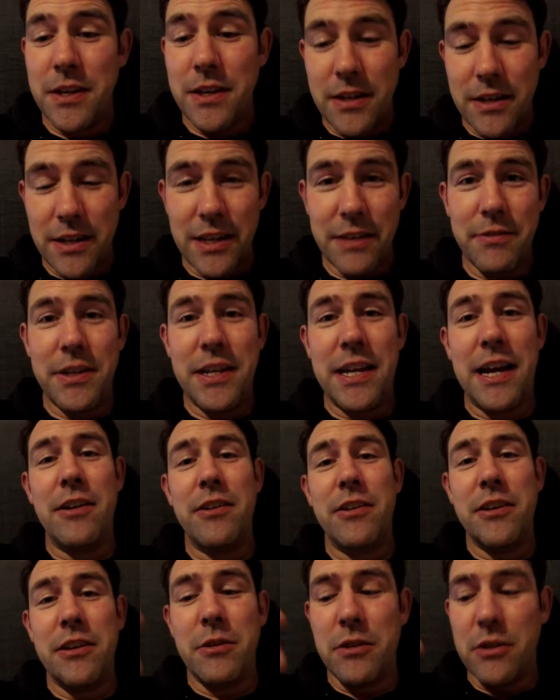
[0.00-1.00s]
Leave it down
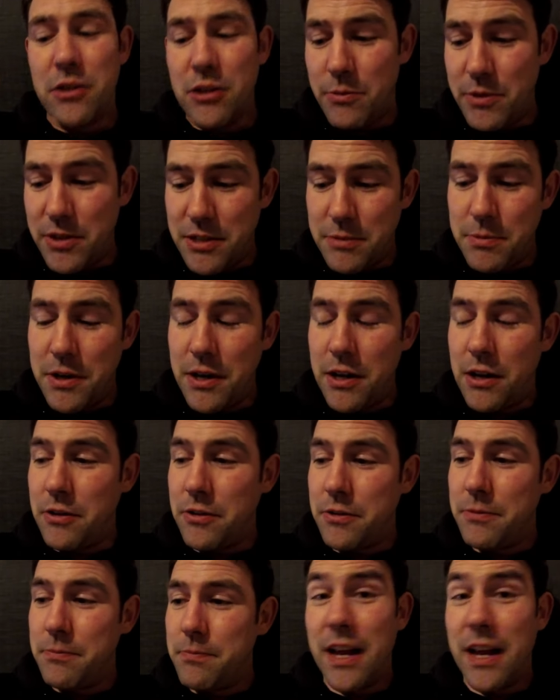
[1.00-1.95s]
in the comments below.